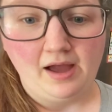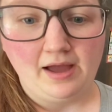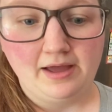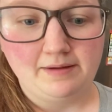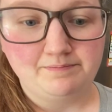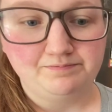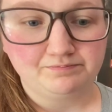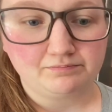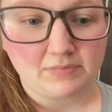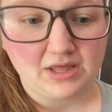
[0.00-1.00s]

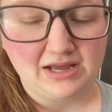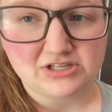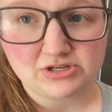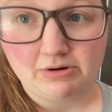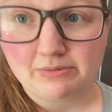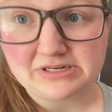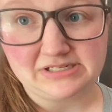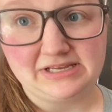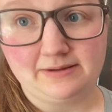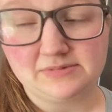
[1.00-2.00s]
Um, and so I went to
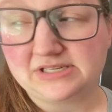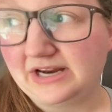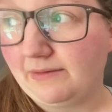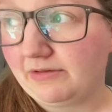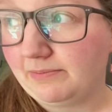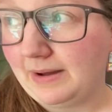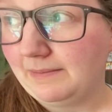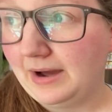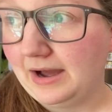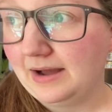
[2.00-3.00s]
Sam's today with my
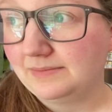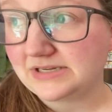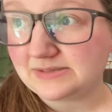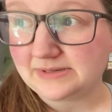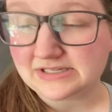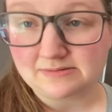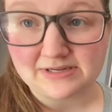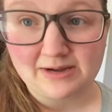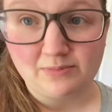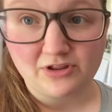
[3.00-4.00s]
mom to spend some
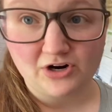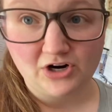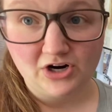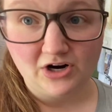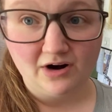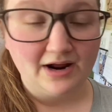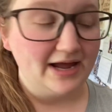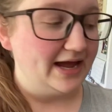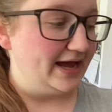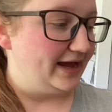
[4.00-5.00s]
time with her.
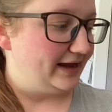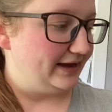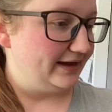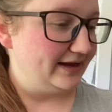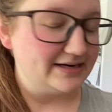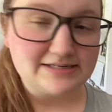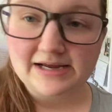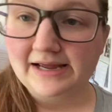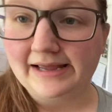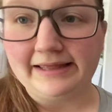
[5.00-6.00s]
And
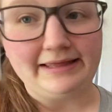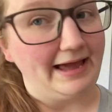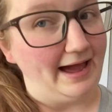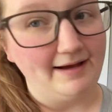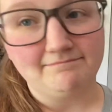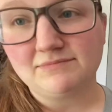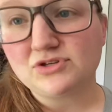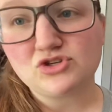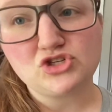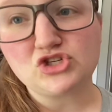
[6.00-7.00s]
yeah,
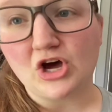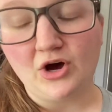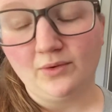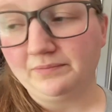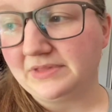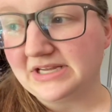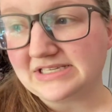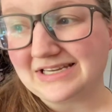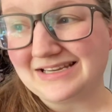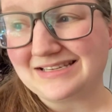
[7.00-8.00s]
so
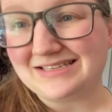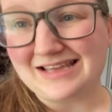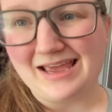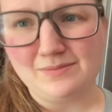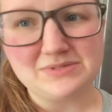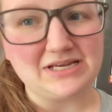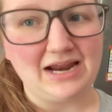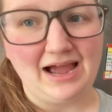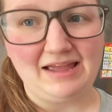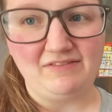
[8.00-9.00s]
this is Sam's
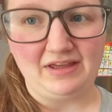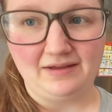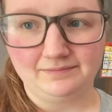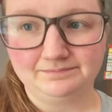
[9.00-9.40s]
and Hy-Vee.